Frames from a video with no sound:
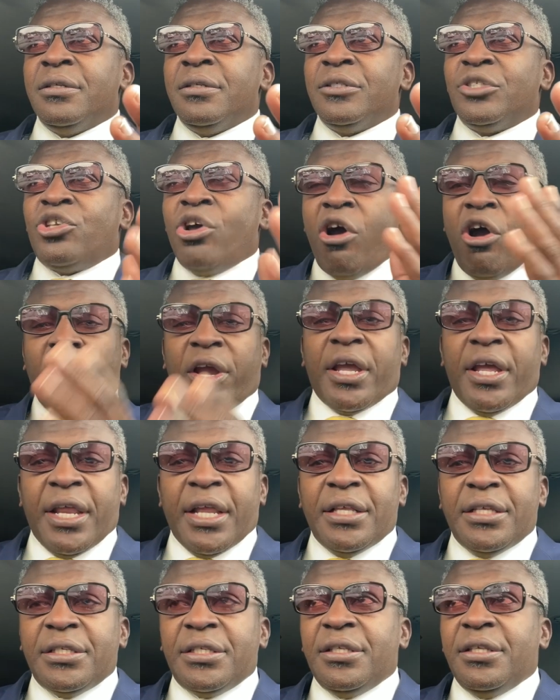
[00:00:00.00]

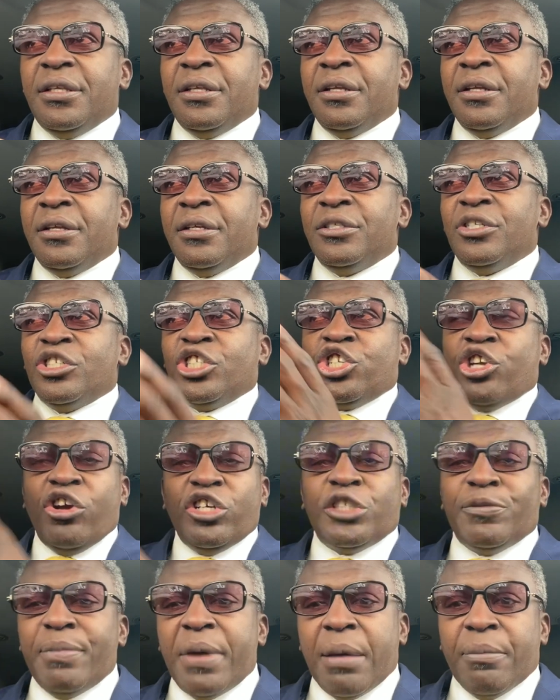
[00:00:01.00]
targeted the
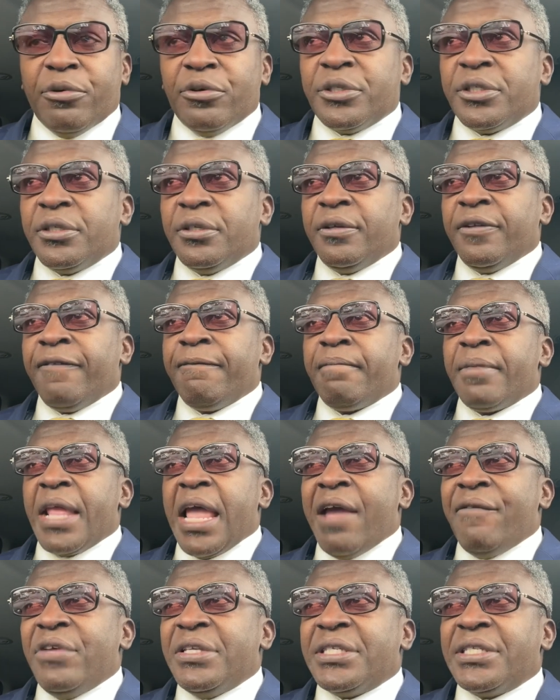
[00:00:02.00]
church members.
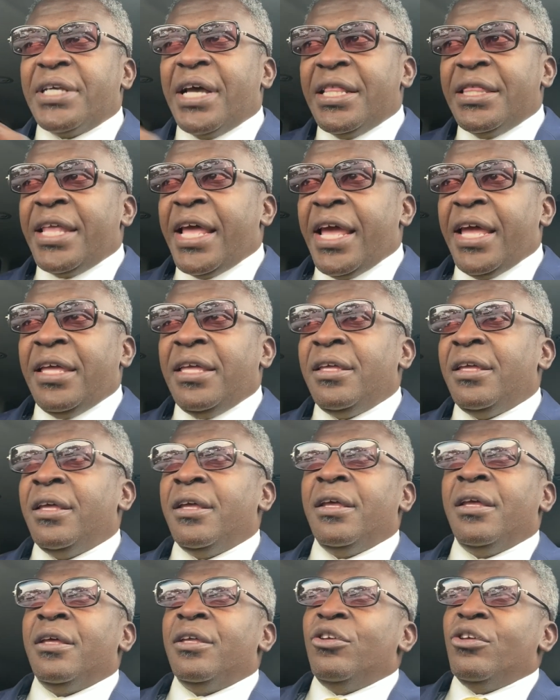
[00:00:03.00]
Every Sunday,
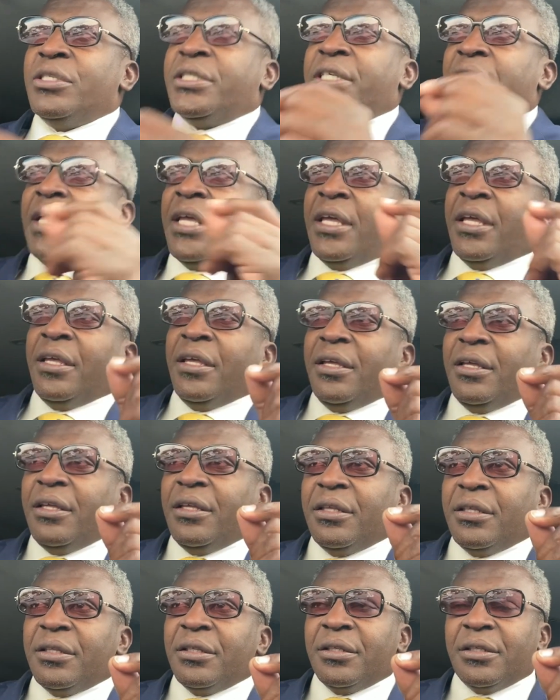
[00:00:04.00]
you see
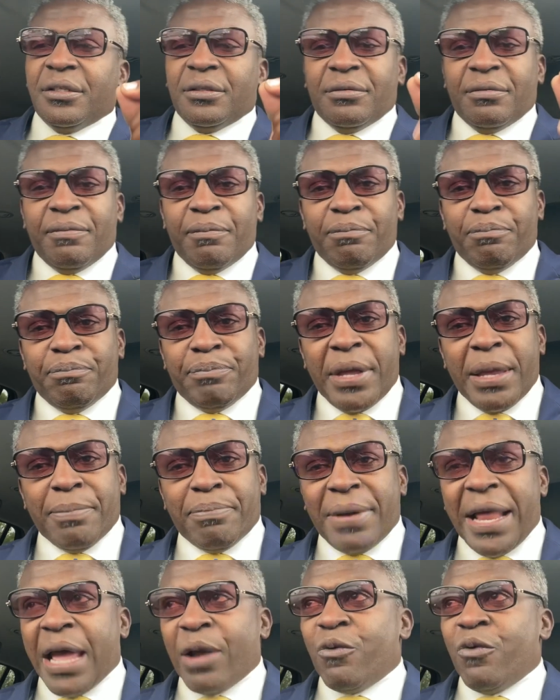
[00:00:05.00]
big
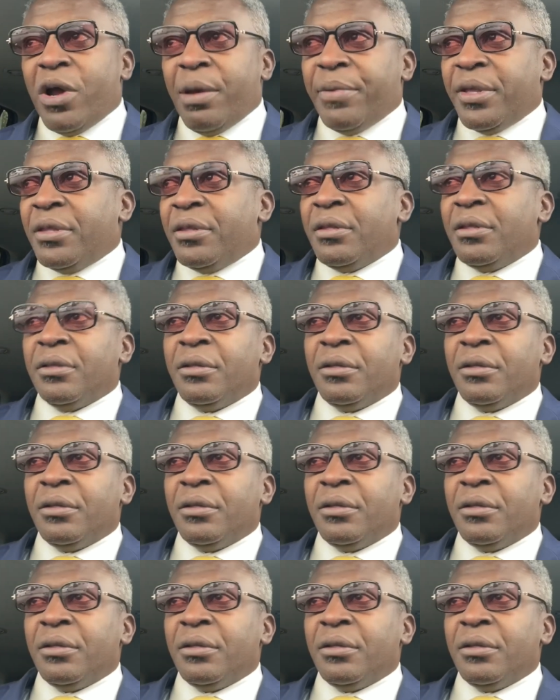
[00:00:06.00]
black women